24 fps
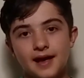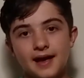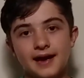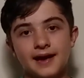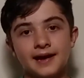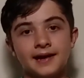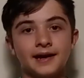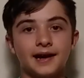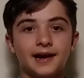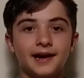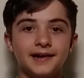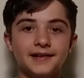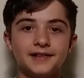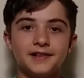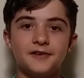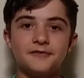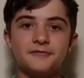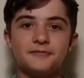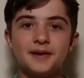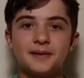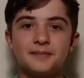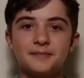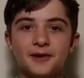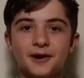And I love
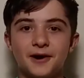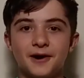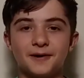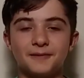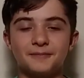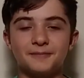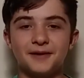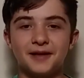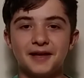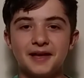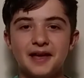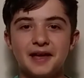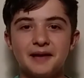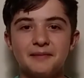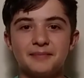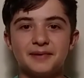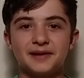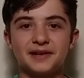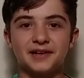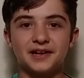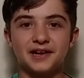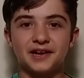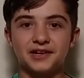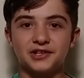my mom
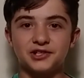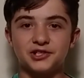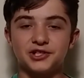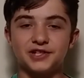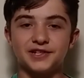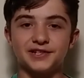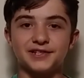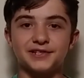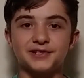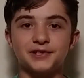because she is